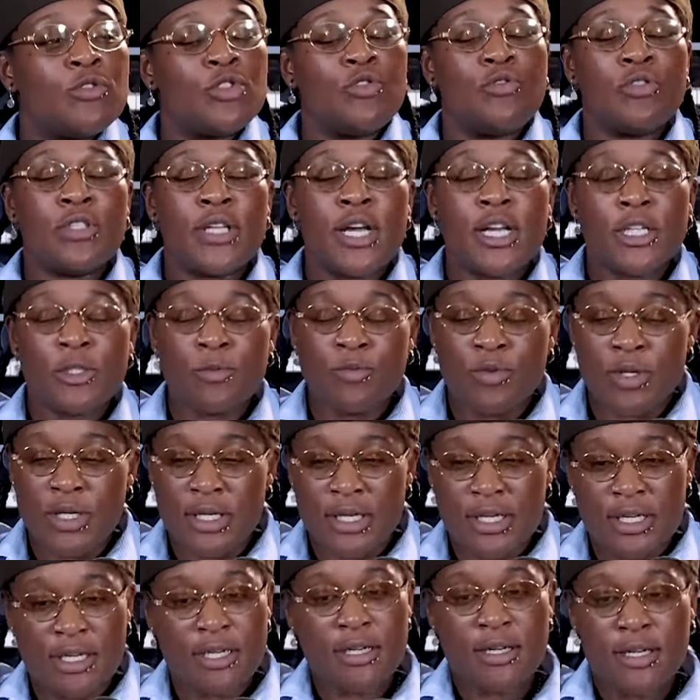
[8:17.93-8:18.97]
When you desperate,
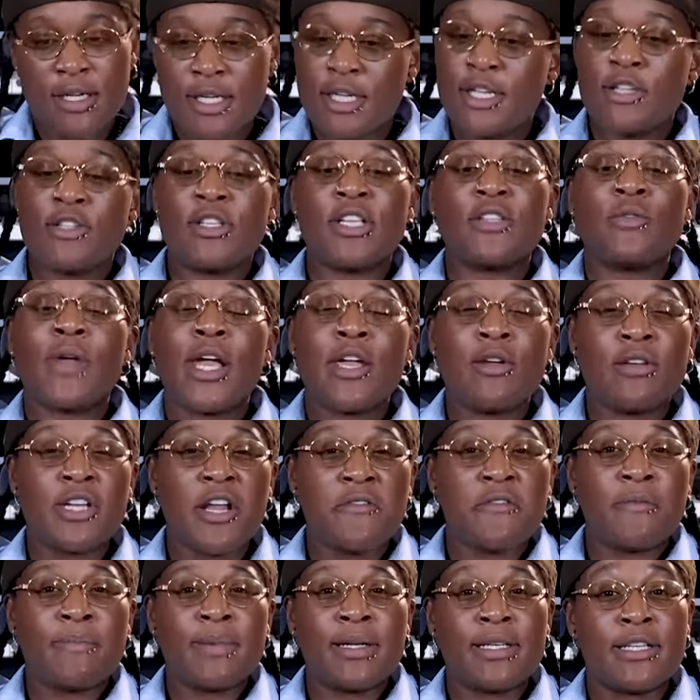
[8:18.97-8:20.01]
and that's why you
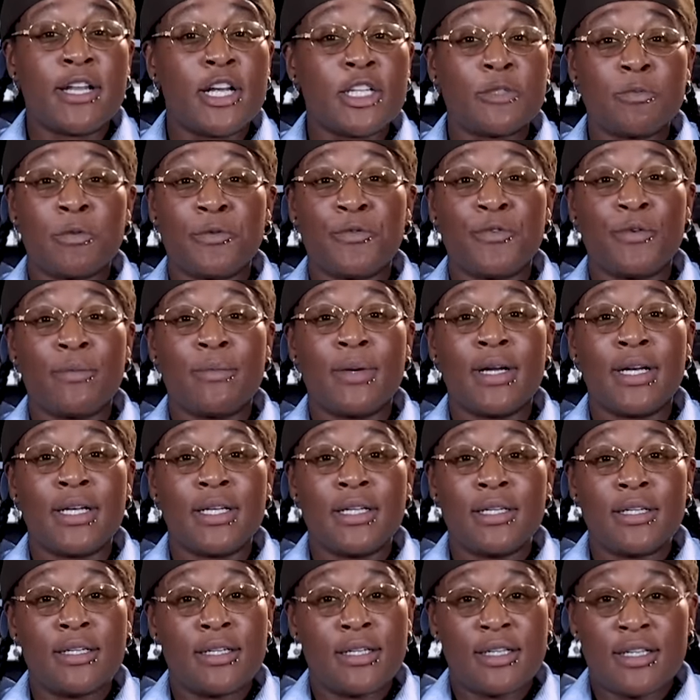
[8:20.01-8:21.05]
never be desperate for
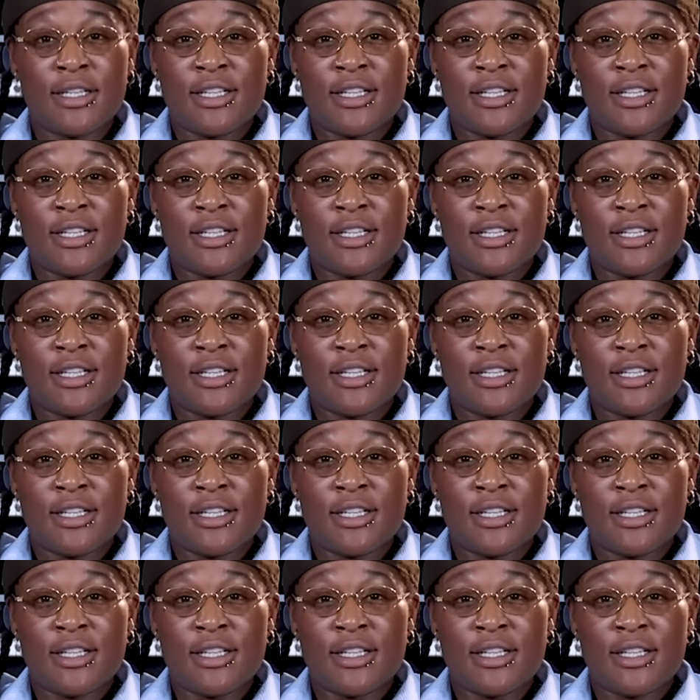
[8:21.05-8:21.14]
money.